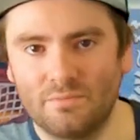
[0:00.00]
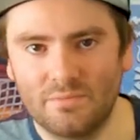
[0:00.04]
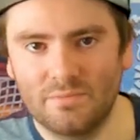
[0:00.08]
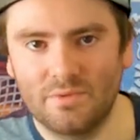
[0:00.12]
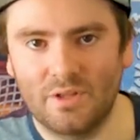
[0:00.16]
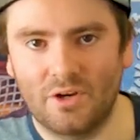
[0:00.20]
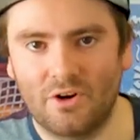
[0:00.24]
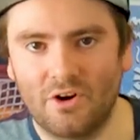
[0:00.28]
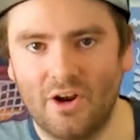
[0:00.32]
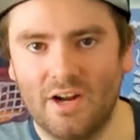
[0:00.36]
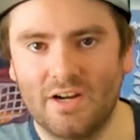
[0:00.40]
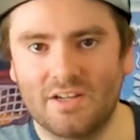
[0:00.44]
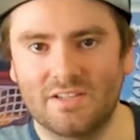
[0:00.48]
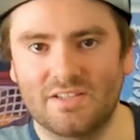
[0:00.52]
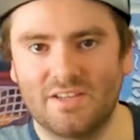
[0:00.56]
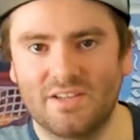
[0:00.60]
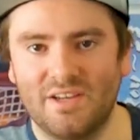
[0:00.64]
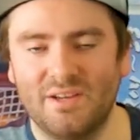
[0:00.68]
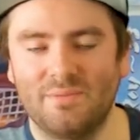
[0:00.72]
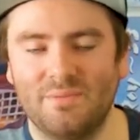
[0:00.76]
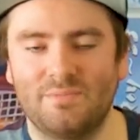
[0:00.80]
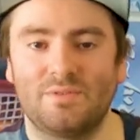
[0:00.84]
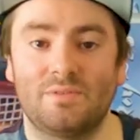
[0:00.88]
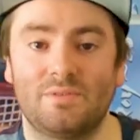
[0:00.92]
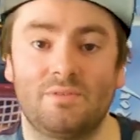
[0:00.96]
the greatest
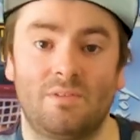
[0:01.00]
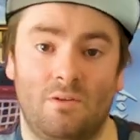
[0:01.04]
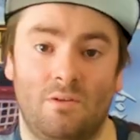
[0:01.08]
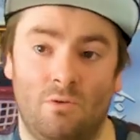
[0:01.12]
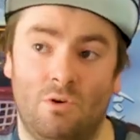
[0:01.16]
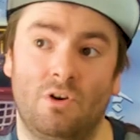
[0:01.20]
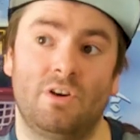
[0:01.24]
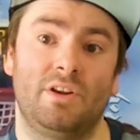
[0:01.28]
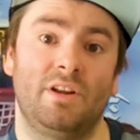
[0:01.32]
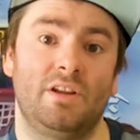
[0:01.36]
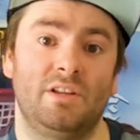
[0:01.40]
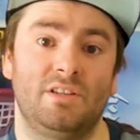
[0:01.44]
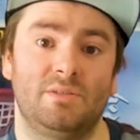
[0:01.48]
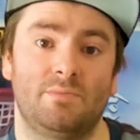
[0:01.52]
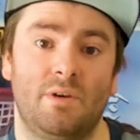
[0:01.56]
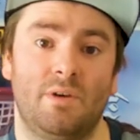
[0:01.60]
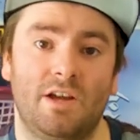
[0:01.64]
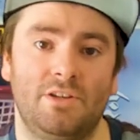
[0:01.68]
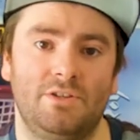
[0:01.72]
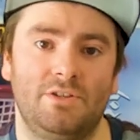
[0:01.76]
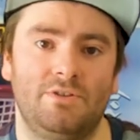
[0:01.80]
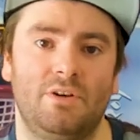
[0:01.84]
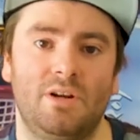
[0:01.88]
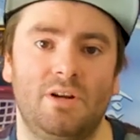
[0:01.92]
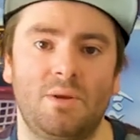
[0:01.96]
hips or knees,
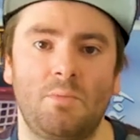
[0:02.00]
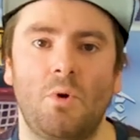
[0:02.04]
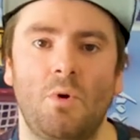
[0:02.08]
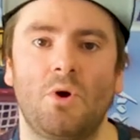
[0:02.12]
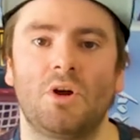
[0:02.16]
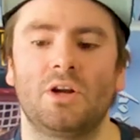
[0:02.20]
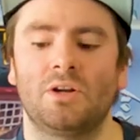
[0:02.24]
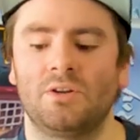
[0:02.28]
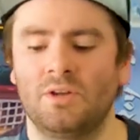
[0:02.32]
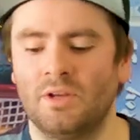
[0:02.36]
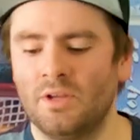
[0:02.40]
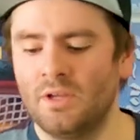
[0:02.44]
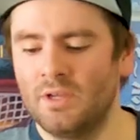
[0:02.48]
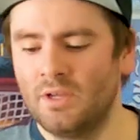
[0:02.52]
mind you, anymore.